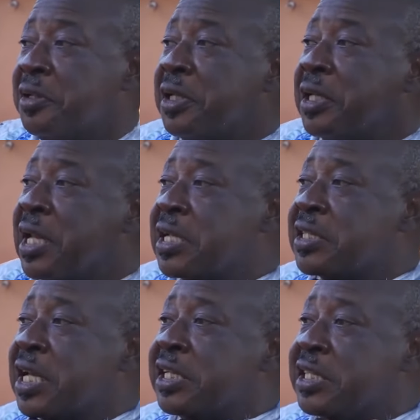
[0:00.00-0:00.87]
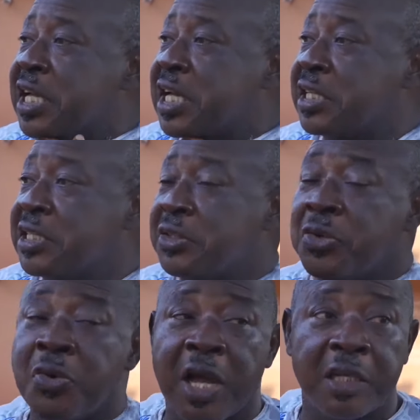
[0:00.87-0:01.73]
the last I checked,
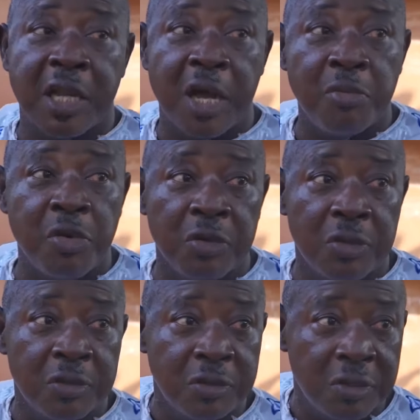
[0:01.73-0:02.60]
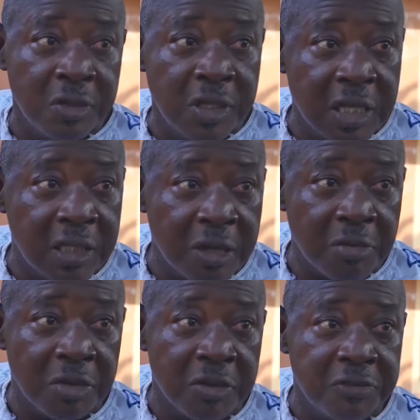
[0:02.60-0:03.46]
you were an abolo, local
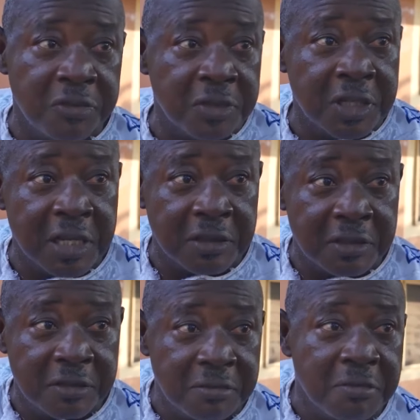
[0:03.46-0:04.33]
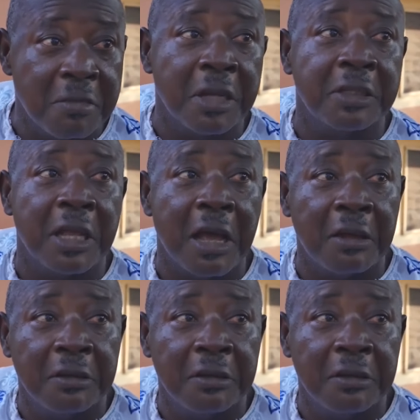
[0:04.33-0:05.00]
abolo for that matter.